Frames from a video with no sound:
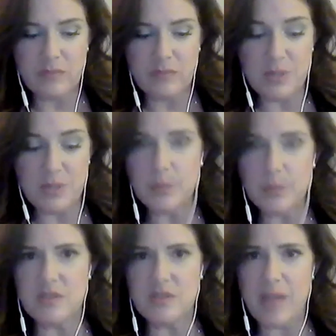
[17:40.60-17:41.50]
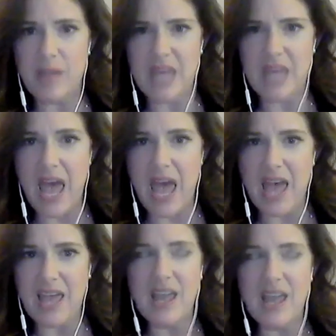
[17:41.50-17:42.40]
principles of
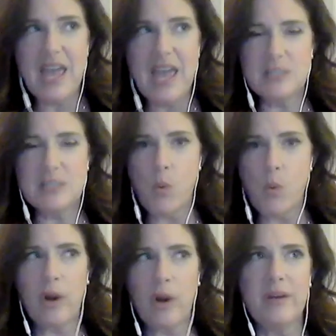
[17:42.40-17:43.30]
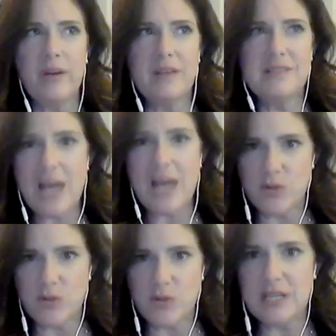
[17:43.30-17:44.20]
ABA, it's more
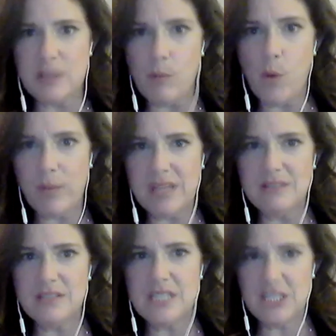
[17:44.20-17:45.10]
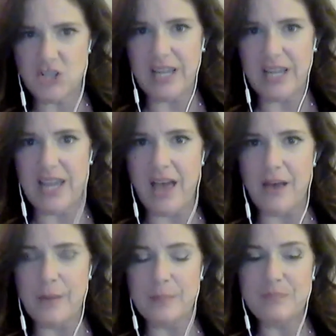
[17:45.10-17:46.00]
natural in the moment teaching.
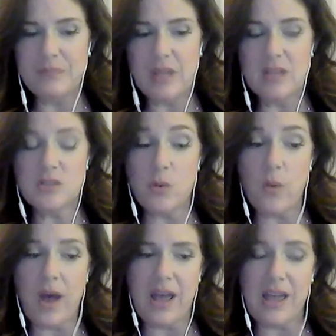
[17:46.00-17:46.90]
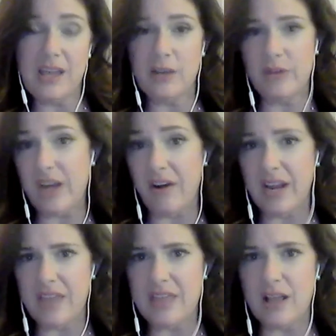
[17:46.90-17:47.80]
And so I agree,
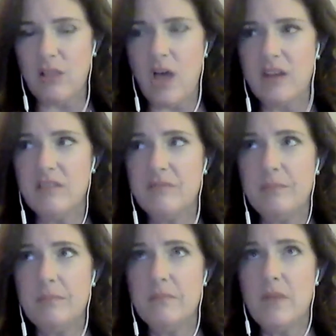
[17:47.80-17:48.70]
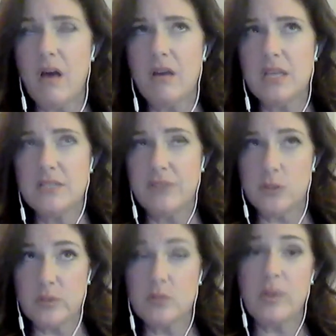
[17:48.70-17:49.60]
Erik. I think a lot of
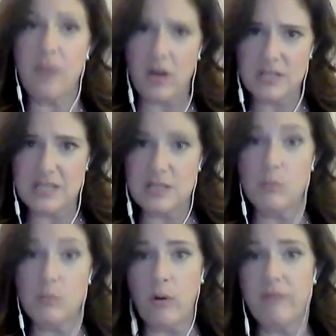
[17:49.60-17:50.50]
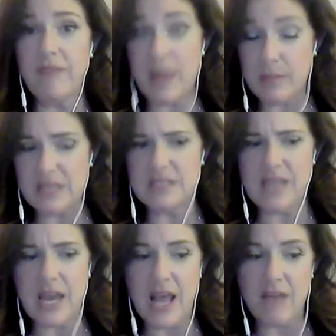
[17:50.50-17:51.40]
individuals with autism or families
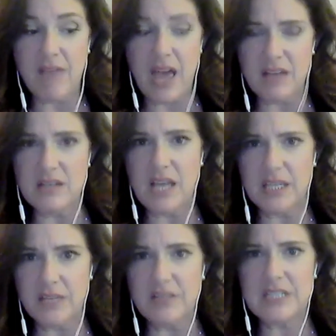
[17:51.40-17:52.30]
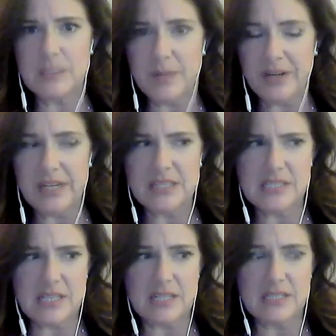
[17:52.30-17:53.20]
that have had negative
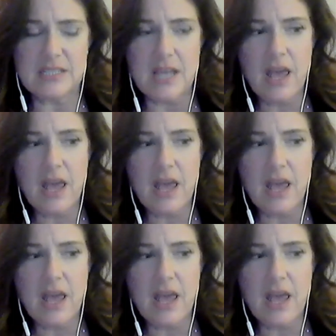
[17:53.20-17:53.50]
experiences,